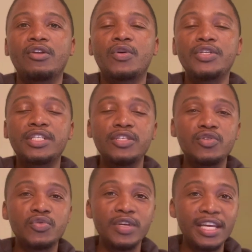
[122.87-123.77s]
continue
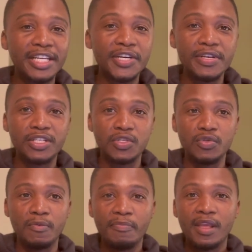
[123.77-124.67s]
to increase
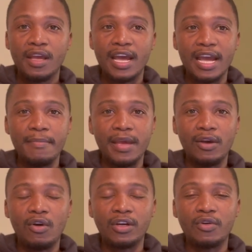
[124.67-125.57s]
you. Uh, may
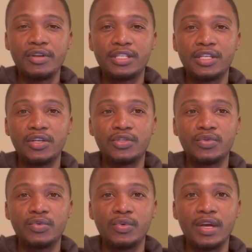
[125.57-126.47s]
God continue
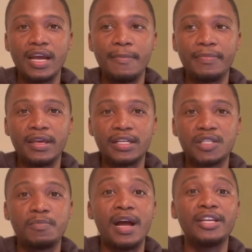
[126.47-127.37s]
to um,
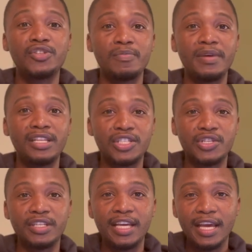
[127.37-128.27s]
expand your
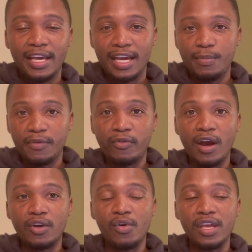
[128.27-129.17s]
ministry. And before I
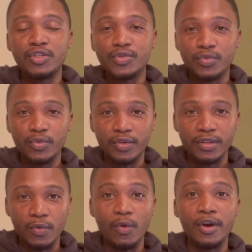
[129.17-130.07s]
go into
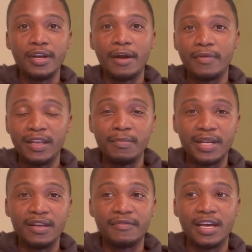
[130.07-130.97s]
the word, I really
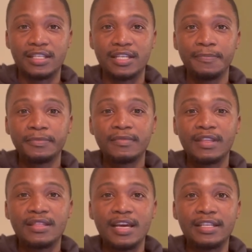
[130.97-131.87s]
believe that
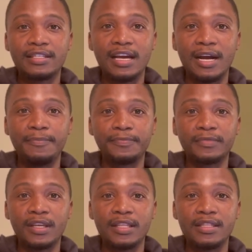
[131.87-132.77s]
that um,
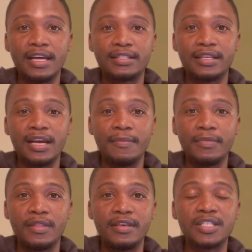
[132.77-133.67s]
that
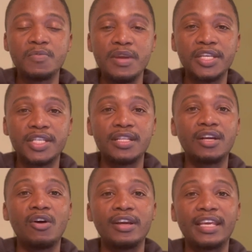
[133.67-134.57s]
um, this ministry that
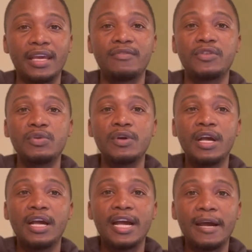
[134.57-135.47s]
God gave you,
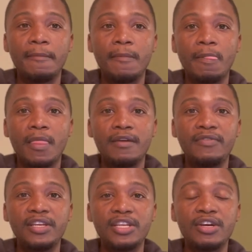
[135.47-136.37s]
um,
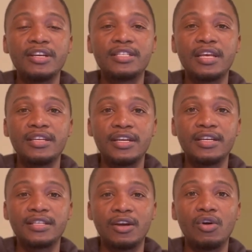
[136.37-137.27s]
even years and
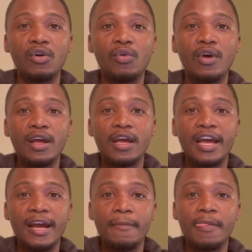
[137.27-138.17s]
years ago,
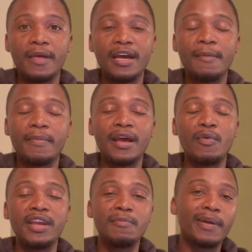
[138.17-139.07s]
um, uh,
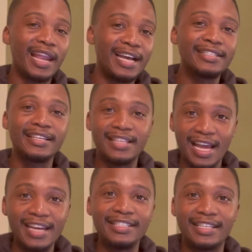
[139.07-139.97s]
when you planted the
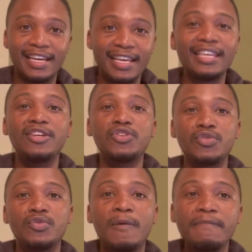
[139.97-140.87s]
idea in
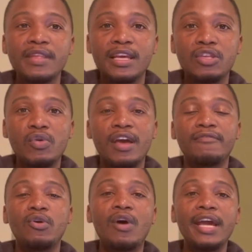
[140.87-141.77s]
you, you have
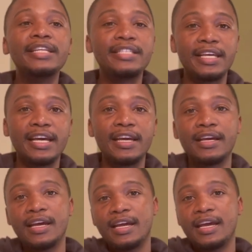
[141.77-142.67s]
no idea
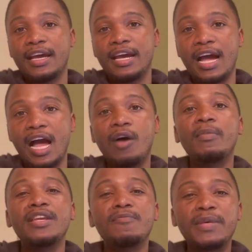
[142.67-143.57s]
uh, how
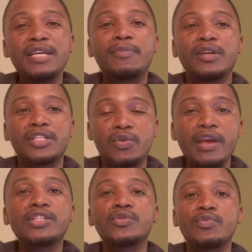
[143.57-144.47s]
many people it's
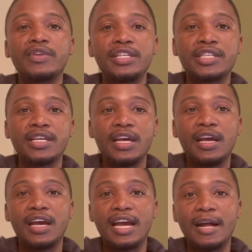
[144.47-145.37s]
going to reach
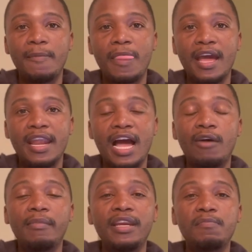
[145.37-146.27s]
um, and how
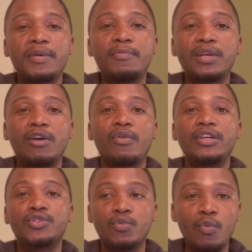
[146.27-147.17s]
many people are
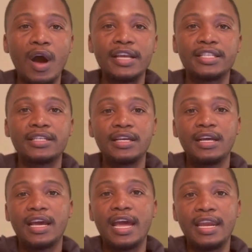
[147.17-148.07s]
going to watch
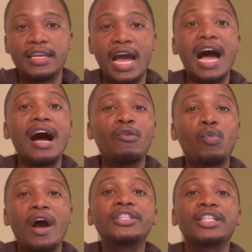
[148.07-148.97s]
and are
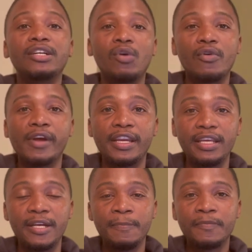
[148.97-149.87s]
watching
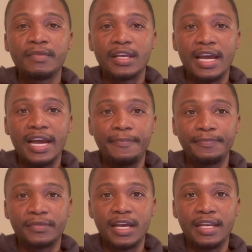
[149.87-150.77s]
already
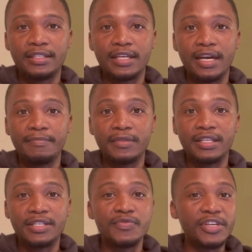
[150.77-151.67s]
um, and um,
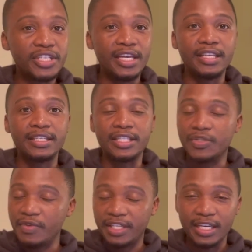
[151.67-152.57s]
it's reaching it's
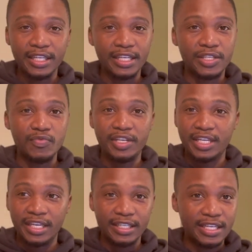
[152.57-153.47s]
reaching it's
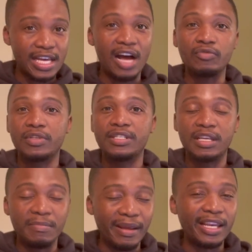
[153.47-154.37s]
reaching thousands
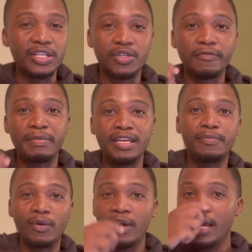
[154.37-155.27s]
and millions of
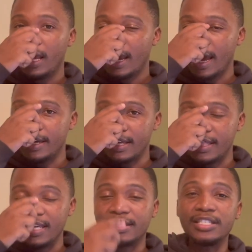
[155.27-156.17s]
people and
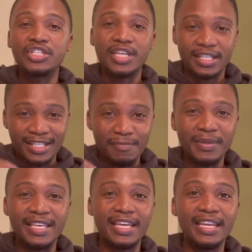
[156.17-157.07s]
this is just the
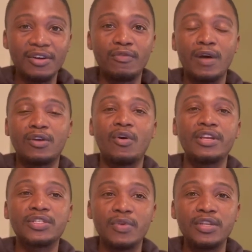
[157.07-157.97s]
beginning of what god
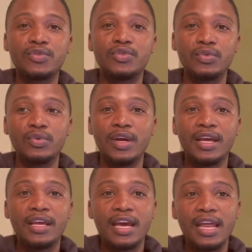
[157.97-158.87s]
is going to do
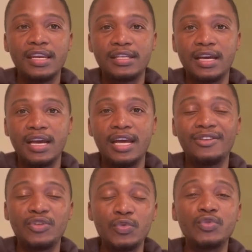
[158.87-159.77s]
and uh,
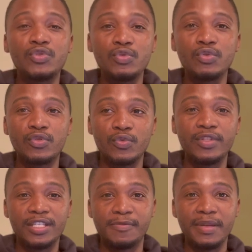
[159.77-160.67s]
and use you through
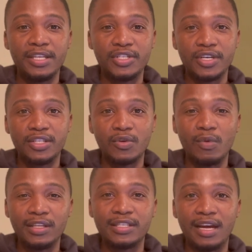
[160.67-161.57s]
this ministry so
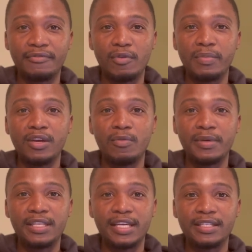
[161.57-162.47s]
well done for being
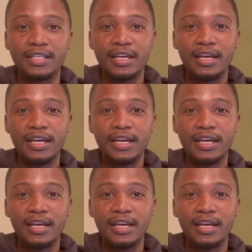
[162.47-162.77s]
obedient